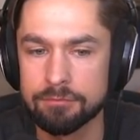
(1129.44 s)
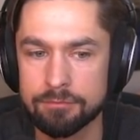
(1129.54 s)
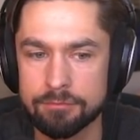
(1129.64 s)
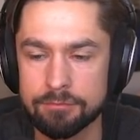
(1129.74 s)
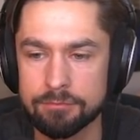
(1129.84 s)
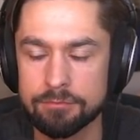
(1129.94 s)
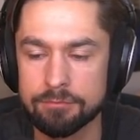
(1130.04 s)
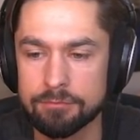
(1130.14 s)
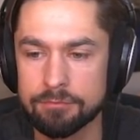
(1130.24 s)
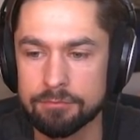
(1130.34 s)

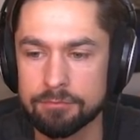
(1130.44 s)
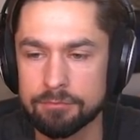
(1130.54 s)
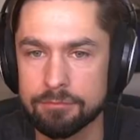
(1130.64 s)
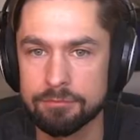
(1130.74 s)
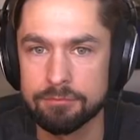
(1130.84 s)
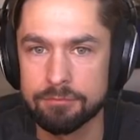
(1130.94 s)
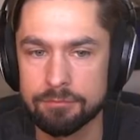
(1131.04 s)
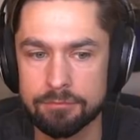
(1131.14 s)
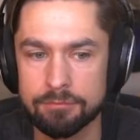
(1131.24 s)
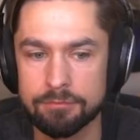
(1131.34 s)

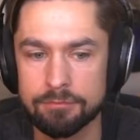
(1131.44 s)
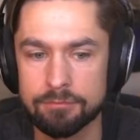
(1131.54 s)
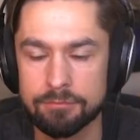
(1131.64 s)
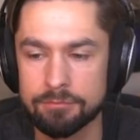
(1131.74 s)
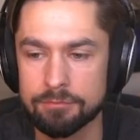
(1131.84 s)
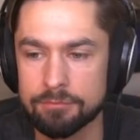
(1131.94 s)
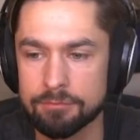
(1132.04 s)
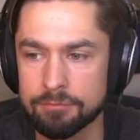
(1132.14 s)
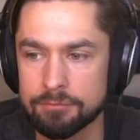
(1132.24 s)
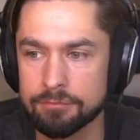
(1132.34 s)

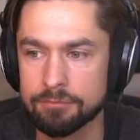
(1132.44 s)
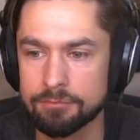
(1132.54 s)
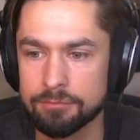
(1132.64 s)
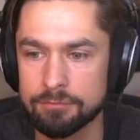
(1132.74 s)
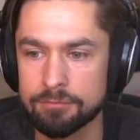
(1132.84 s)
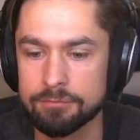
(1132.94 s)
The person shown says nothing.